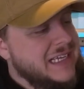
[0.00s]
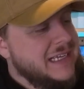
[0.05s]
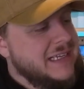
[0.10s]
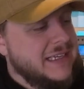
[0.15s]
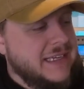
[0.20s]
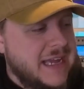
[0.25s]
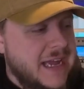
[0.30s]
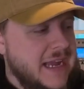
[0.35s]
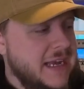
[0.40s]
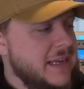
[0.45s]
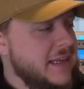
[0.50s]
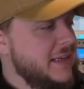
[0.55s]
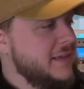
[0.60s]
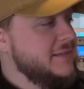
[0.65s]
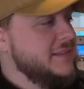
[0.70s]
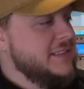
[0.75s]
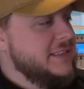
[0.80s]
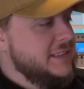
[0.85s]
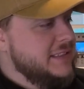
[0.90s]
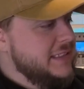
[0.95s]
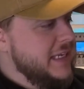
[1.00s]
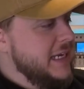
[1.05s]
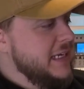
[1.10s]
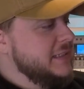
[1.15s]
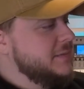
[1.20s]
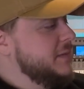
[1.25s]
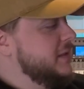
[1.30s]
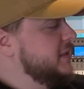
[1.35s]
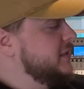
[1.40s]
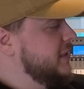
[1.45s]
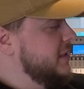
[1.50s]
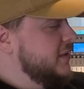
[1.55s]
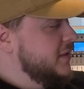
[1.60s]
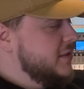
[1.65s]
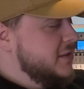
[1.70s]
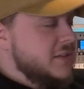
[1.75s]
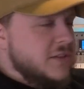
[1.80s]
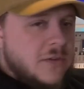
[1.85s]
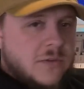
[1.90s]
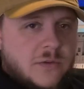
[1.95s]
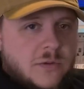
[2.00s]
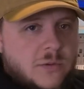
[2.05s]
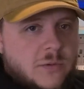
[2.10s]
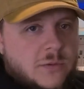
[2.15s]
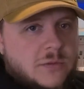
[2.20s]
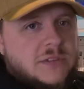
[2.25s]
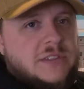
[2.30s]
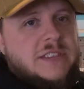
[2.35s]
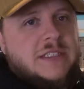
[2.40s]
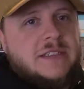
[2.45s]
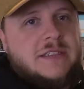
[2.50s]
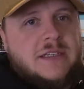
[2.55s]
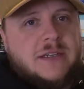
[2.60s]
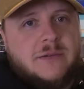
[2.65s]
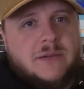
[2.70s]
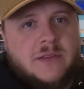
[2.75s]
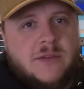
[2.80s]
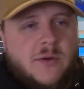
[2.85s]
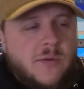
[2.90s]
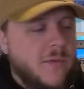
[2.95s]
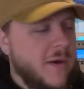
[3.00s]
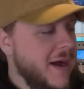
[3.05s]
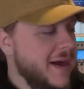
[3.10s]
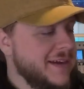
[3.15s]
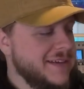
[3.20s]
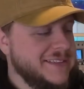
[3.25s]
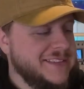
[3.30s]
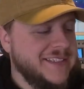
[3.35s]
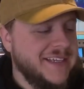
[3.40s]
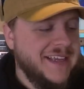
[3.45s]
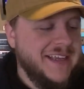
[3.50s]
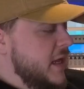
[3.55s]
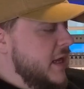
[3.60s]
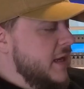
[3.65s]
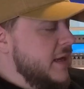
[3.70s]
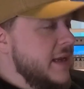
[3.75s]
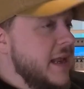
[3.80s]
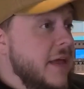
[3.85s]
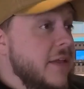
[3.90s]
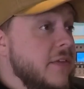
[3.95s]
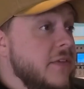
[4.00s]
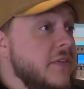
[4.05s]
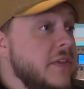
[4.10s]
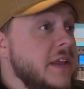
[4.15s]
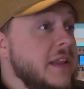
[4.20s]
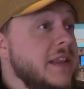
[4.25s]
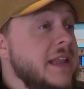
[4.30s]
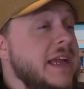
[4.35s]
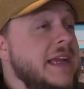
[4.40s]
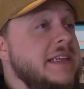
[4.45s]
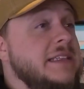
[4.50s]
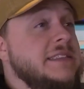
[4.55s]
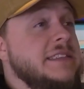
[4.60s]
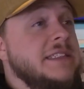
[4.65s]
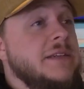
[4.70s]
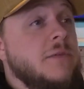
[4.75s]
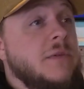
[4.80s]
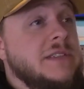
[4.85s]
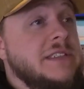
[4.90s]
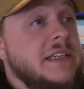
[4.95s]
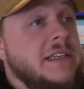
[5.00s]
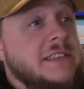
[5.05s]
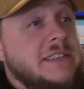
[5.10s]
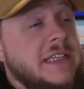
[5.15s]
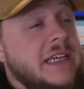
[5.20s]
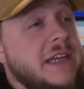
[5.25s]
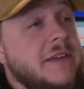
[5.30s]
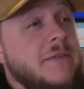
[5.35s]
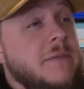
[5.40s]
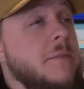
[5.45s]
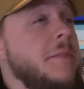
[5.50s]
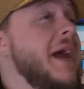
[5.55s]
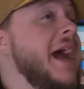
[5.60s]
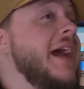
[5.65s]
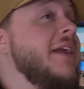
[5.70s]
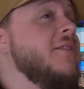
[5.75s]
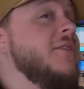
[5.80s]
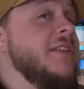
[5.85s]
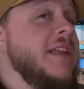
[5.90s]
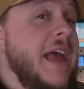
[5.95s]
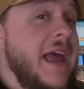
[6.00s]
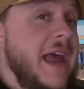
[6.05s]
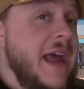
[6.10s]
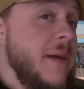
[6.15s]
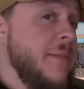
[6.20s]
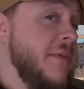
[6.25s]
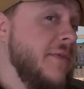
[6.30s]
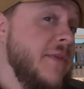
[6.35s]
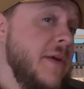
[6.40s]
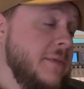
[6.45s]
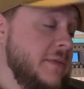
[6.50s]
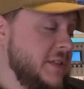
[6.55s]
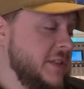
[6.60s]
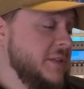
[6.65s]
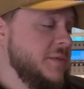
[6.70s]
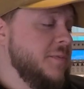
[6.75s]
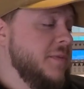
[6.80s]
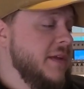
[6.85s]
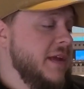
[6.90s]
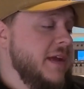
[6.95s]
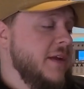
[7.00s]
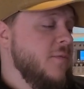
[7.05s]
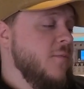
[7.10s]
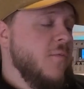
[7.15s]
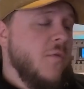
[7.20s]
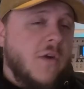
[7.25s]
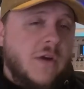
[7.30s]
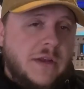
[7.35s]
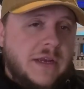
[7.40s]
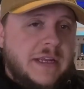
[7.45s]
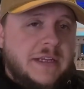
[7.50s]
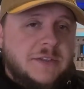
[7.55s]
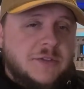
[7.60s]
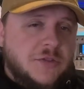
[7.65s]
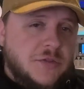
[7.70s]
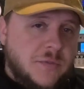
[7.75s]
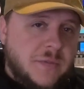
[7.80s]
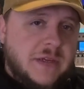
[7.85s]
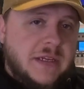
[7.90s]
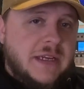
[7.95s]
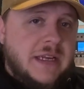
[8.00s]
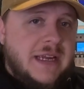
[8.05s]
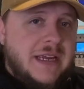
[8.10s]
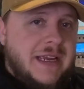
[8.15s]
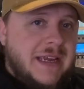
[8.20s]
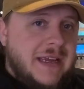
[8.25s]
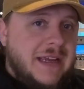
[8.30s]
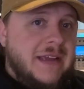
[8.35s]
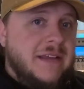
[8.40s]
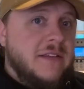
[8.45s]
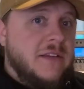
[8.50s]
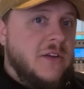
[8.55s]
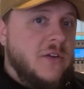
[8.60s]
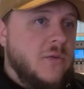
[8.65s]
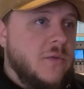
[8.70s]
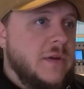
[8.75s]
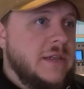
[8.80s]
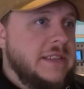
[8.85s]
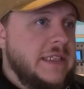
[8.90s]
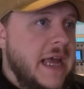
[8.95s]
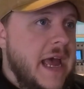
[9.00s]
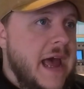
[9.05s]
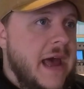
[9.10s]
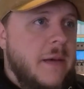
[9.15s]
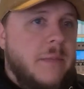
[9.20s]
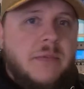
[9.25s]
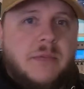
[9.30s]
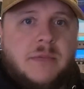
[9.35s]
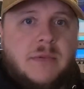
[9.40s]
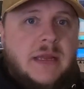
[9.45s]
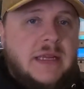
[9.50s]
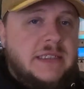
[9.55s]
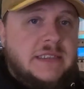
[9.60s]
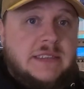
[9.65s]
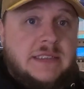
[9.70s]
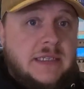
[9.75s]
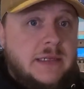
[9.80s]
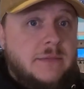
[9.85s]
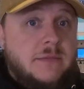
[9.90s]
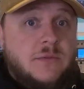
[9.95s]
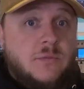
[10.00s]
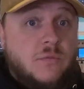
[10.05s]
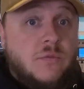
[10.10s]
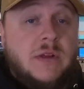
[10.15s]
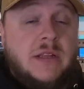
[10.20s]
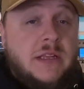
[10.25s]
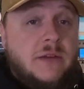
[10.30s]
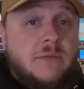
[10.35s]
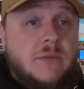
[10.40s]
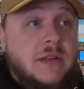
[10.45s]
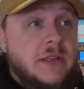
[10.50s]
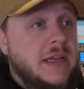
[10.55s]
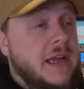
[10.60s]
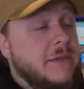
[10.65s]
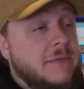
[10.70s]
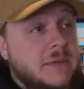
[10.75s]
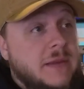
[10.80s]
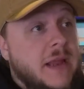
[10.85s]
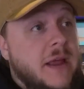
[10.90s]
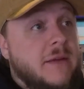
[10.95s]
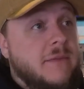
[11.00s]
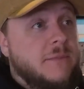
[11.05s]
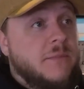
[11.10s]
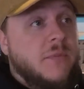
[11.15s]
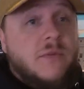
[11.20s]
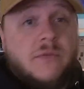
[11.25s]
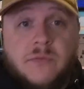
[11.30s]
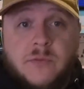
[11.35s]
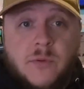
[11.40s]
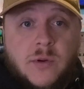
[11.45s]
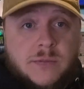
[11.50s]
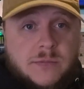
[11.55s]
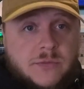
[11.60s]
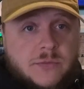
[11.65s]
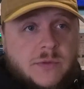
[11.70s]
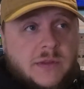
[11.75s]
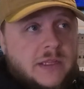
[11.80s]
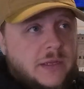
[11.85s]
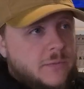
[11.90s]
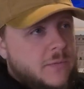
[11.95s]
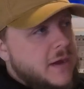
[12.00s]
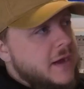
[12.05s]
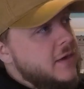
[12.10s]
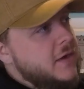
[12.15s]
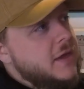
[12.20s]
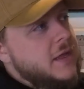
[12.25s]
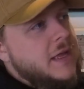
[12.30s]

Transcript: kind of stinks because it looks so cool sitting there with no wires. Now, the latency wasn't as even bad on the app. If I was just playing one instrument in the noise app, it seemed that performed really well.